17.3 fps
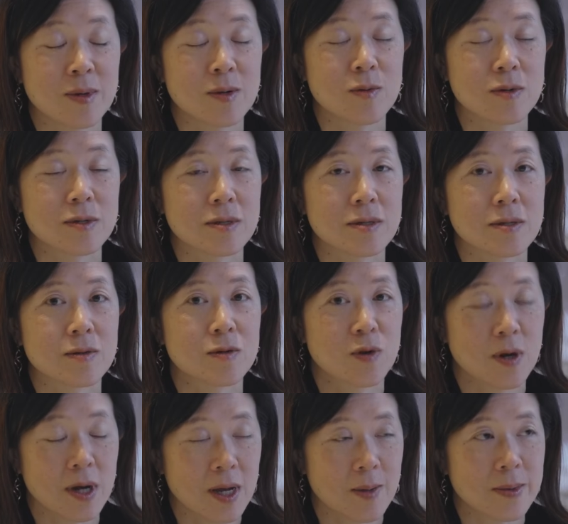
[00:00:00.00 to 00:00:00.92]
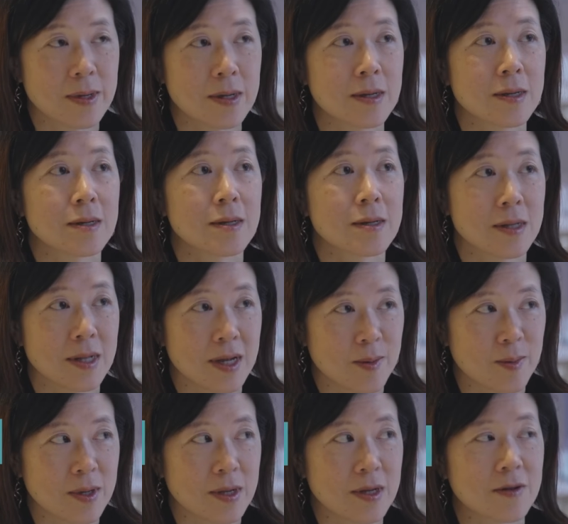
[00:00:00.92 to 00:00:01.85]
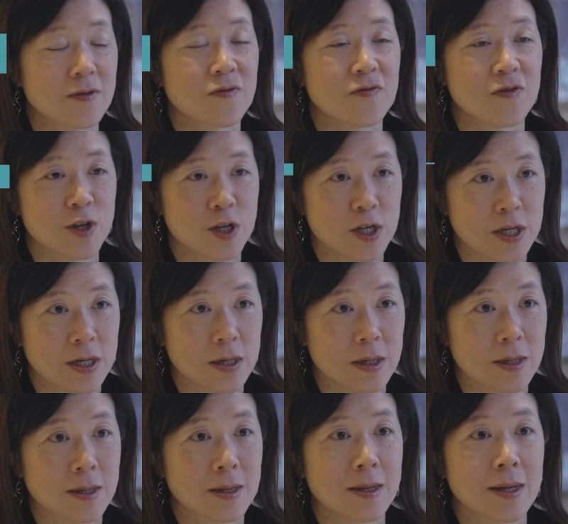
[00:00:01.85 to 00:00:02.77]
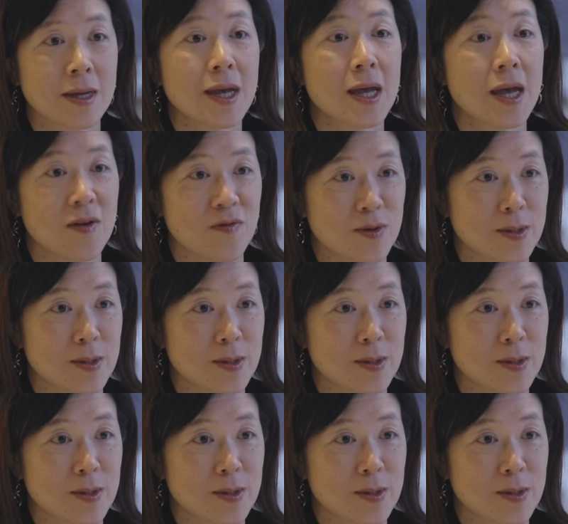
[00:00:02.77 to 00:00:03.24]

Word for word: Proton therapy couples energy with proton particles to